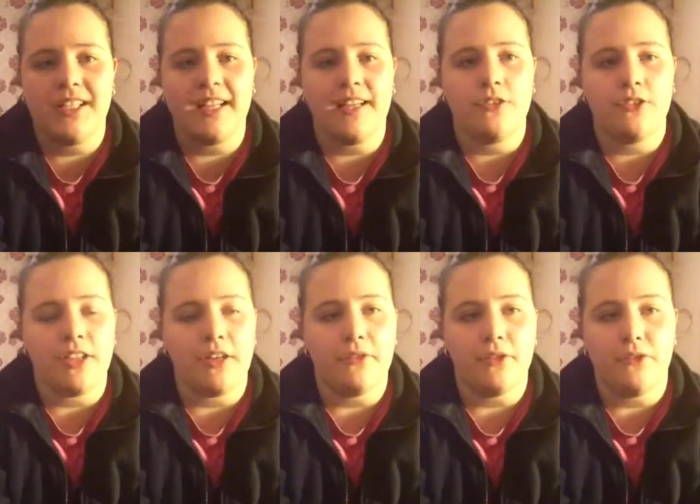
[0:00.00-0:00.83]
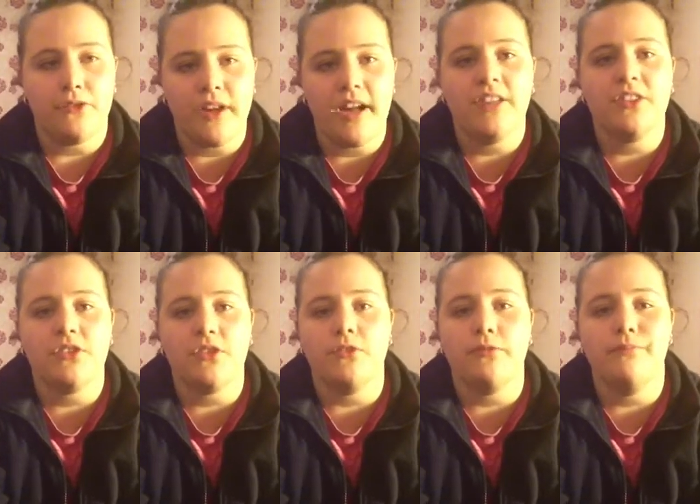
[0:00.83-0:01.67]
get yourself your first
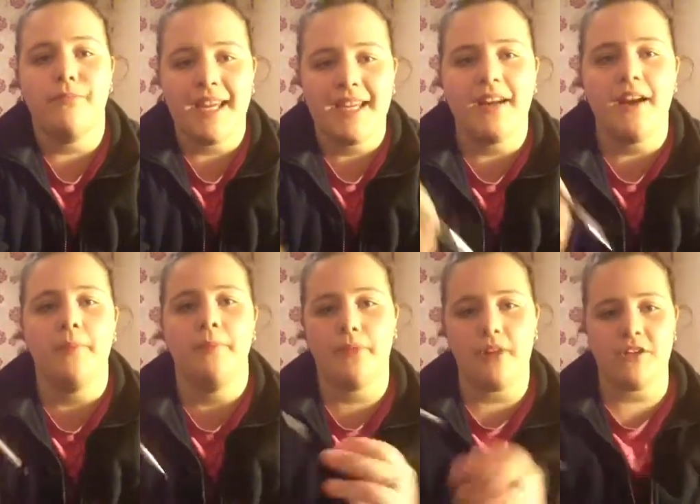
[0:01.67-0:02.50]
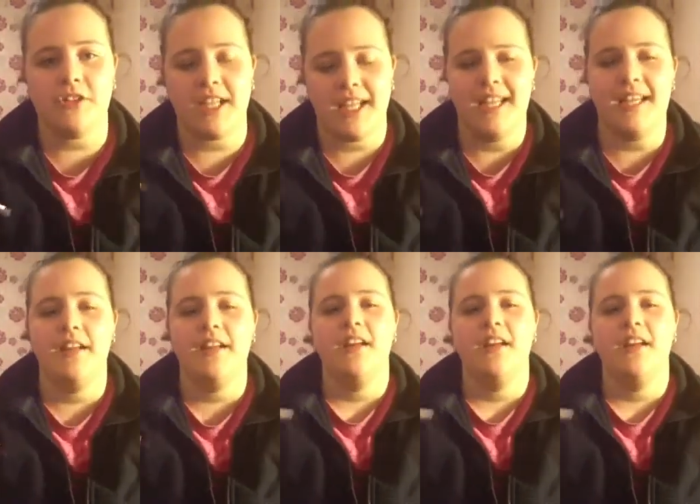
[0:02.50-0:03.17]
sort of makeup brush kit